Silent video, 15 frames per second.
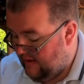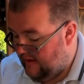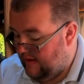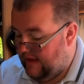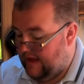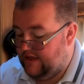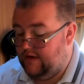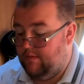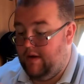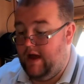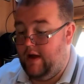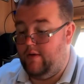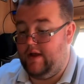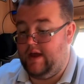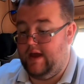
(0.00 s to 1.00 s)
That's your
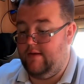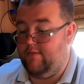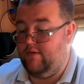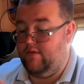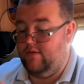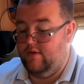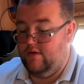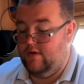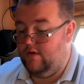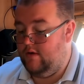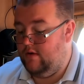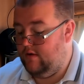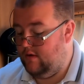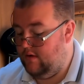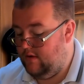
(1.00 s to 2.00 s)
power cable.
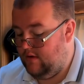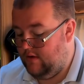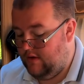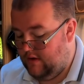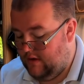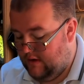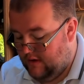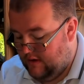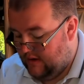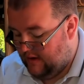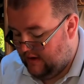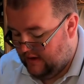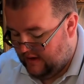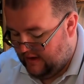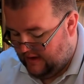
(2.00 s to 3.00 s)
I'm
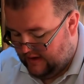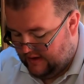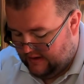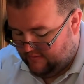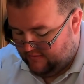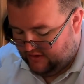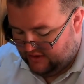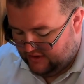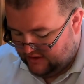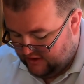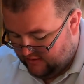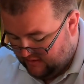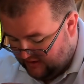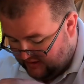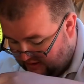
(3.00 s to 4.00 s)

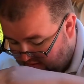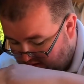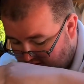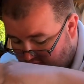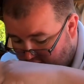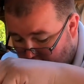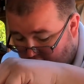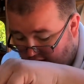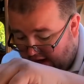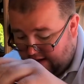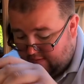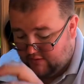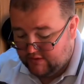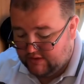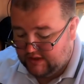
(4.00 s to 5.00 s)
assuming there's going to be some more
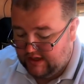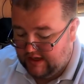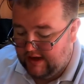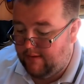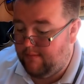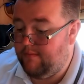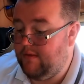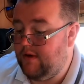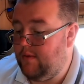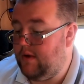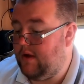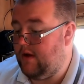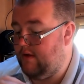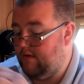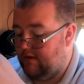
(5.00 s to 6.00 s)
cables. Yep, here we
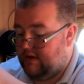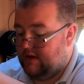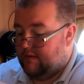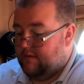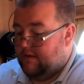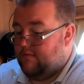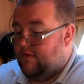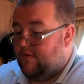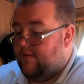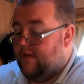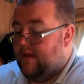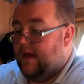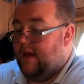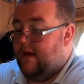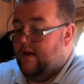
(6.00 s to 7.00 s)
go. Let me move
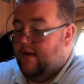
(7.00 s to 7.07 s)
that.